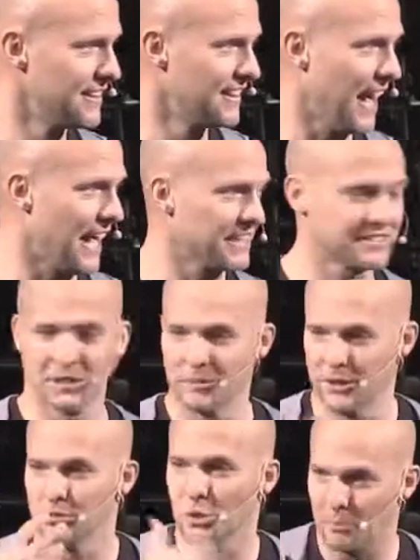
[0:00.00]
I get
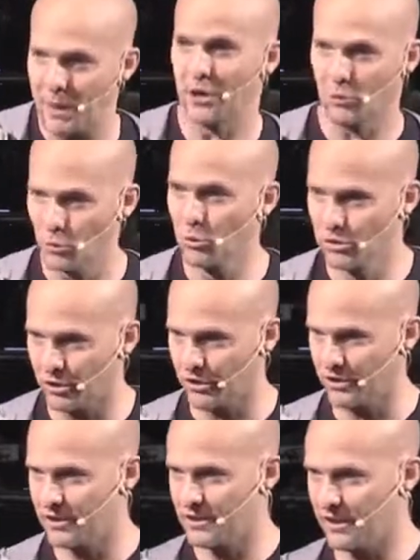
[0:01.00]
somebody who's a better ruler
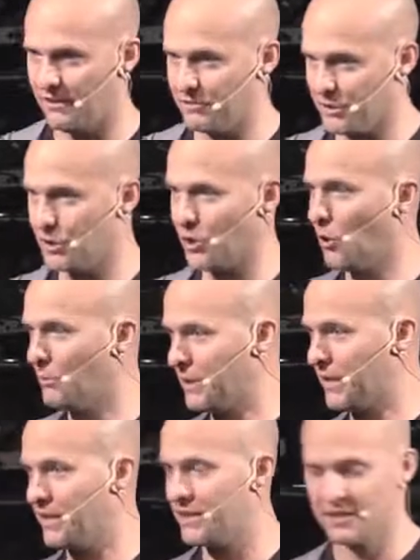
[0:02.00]
of little old
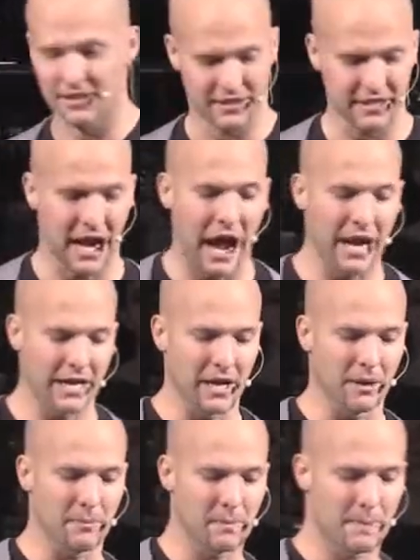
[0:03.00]
me than I
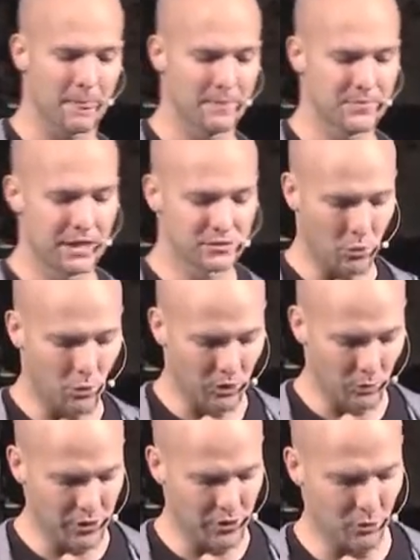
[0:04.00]
am. So what do
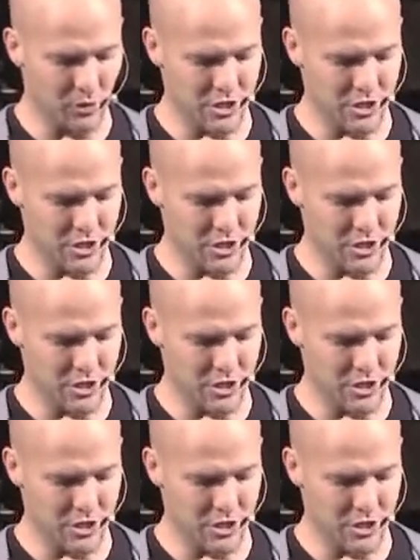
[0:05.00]
we do? We